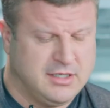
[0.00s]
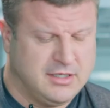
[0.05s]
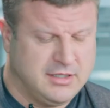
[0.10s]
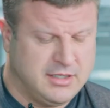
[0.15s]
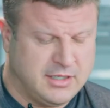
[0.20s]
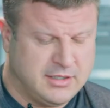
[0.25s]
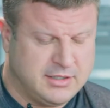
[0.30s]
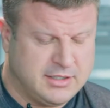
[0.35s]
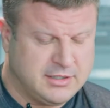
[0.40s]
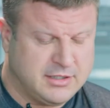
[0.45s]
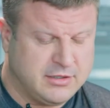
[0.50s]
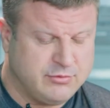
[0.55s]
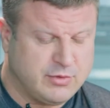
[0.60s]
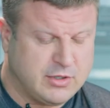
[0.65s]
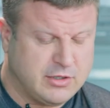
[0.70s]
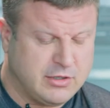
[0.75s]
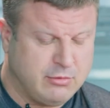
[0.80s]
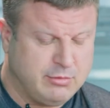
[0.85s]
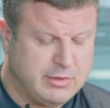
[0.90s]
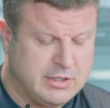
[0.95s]
And this is
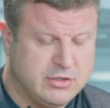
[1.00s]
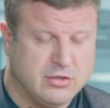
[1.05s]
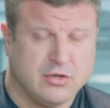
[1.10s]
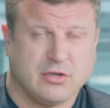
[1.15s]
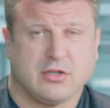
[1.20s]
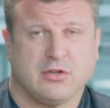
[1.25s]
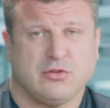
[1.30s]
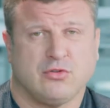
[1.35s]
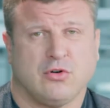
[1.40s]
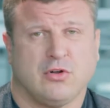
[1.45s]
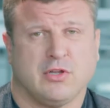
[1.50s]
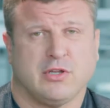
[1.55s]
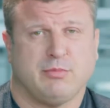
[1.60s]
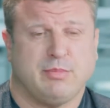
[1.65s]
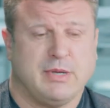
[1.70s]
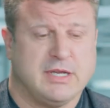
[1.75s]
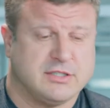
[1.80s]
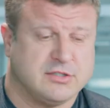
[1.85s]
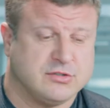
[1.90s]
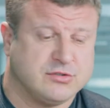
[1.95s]
what I've been talking to all the
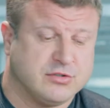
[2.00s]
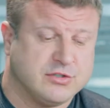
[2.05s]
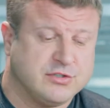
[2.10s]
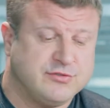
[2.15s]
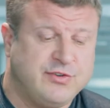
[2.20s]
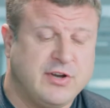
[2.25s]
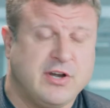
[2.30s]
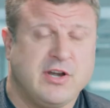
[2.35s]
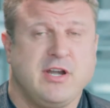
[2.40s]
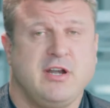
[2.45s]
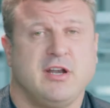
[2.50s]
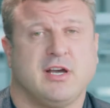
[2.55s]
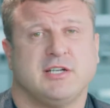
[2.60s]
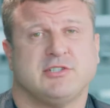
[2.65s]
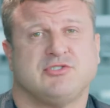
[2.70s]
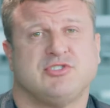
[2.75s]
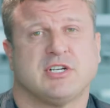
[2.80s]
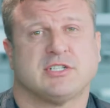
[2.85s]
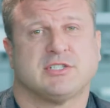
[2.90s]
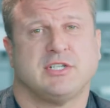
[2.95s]
patients. So it's very
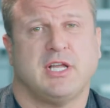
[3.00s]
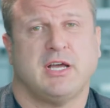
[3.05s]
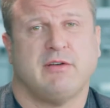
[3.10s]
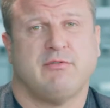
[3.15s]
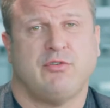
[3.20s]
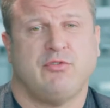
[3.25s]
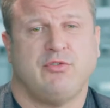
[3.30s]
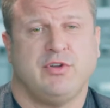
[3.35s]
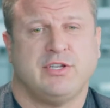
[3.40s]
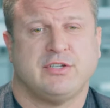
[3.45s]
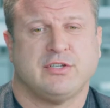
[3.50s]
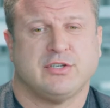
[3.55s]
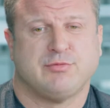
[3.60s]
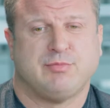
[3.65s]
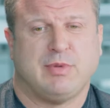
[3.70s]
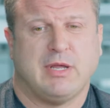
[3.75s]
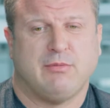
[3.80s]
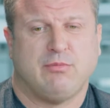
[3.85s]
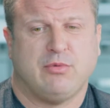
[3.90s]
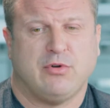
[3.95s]
nice to actually have a research
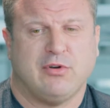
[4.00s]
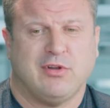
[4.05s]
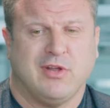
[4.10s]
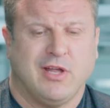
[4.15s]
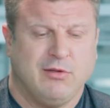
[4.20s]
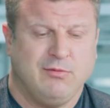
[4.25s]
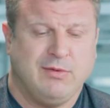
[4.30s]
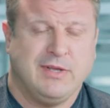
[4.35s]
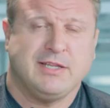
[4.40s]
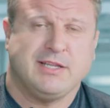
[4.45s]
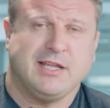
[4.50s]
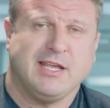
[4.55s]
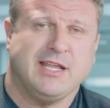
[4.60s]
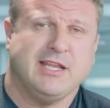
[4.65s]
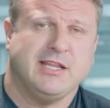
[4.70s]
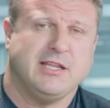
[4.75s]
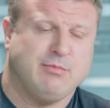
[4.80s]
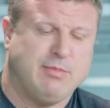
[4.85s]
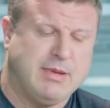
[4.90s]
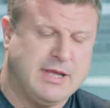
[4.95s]
paper with
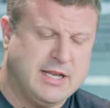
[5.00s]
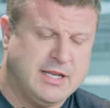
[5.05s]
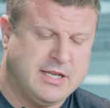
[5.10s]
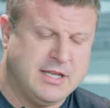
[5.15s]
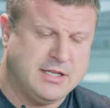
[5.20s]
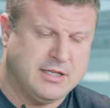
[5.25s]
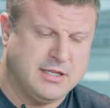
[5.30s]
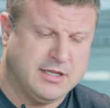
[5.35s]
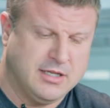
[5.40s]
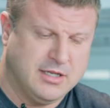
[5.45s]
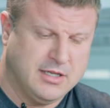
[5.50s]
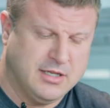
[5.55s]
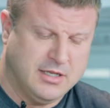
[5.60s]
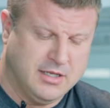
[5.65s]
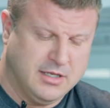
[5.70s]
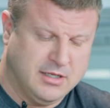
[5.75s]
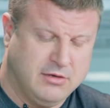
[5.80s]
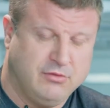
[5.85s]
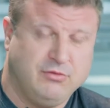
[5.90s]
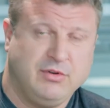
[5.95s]
independent
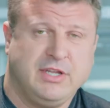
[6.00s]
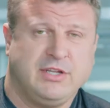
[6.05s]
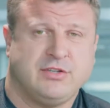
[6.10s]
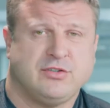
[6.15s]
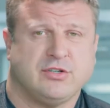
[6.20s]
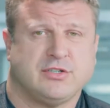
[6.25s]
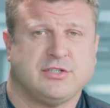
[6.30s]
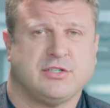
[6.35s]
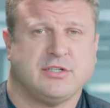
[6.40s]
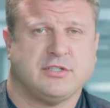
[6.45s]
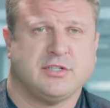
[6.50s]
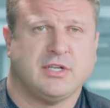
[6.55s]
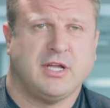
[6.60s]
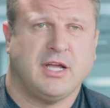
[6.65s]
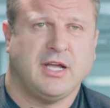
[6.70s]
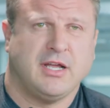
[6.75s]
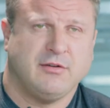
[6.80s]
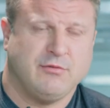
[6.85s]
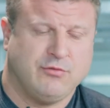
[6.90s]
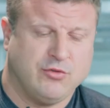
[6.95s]
researchers
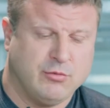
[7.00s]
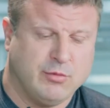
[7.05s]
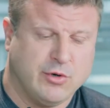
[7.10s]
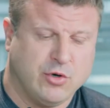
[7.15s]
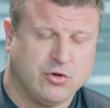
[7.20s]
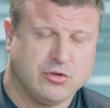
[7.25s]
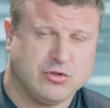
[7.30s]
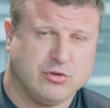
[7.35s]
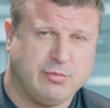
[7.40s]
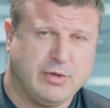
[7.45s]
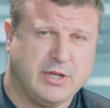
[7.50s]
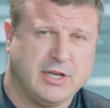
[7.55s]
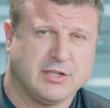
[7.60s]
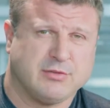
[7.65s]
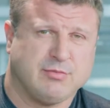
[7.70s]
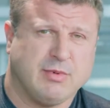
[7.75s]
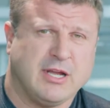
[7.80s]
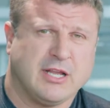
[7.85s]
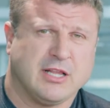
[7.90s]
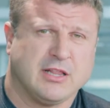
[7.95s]
uh, from an orthopedic
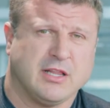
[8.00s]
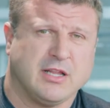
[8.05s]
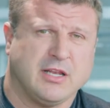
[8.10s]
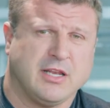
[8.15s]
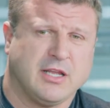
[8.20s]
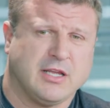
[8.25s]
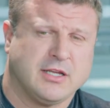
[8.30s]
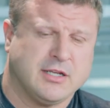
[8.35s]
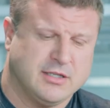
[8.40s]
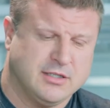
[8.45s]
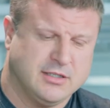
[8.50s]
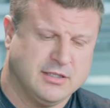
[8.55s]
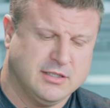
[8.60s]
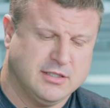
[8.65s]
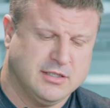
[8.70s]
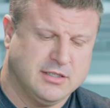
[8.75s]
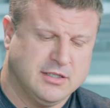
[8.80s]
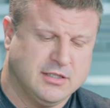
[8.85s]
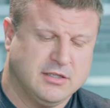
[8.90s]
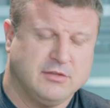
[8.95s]
spine clinic
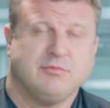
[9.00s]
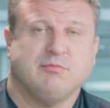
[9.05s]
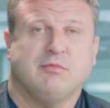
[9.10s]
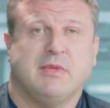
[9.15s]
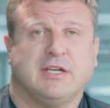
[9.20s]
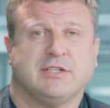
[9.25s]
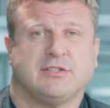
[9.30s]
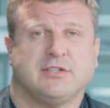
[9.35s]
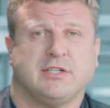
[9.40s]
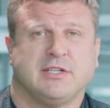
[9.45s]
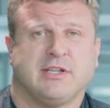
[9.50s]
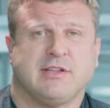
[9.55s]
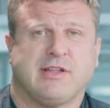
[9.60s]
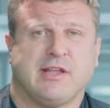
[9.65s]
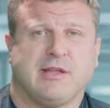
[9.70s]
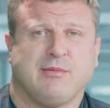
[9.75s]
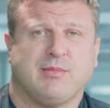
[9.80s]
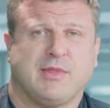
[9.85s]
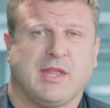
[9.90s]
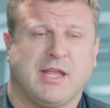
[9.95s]
mentioning the
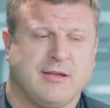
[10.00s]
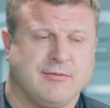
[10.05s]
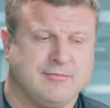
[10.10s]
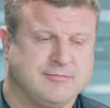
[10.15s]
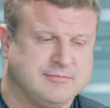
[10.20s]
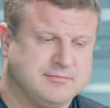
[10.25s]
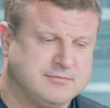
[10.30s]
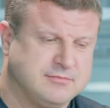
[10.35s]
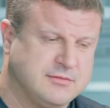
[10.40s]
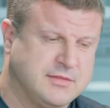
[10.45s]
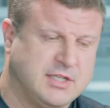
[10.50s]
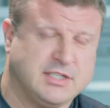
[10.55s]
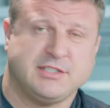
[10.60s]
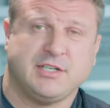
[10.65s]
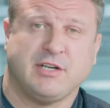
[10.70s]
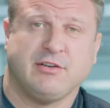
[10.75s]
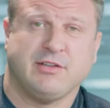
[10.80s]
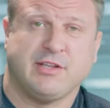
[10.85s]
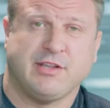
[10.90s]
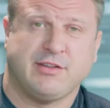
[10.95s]
same thing and
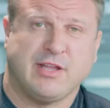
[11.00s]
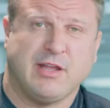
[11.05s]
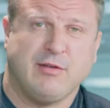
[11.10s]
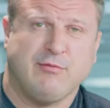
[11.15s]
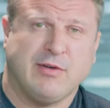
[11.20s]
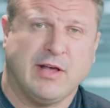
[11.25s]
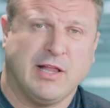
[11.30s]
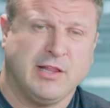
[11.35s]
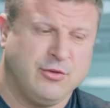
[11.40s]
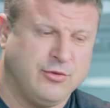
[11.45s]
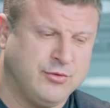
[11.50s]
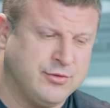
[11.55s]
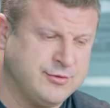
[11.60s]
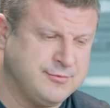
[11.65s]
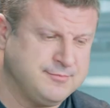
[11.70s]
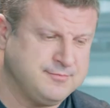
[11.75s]
sharing the same values.